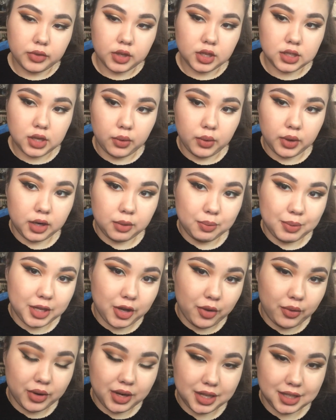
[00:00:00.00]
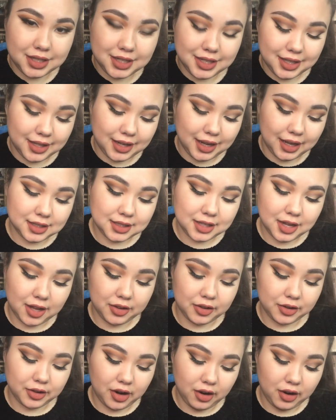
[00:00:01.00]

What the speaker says: So we're gonna be going into the next color